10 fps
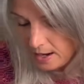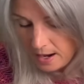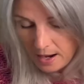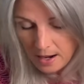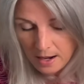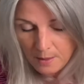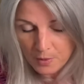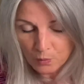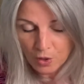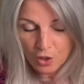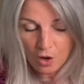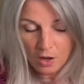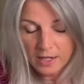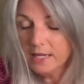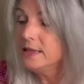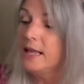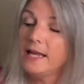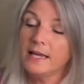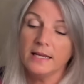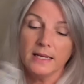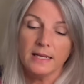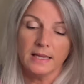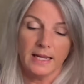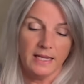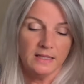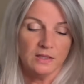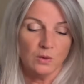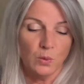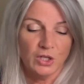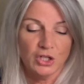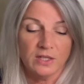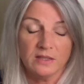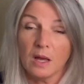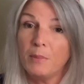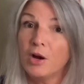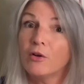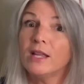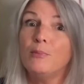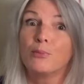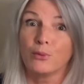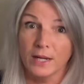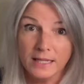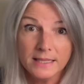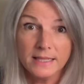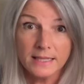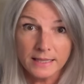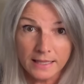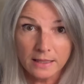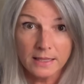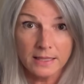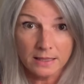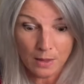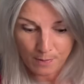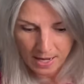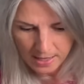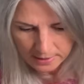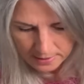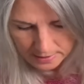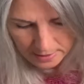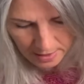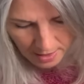regarding lichen and lace, which is apparently Briggs & Little is the base.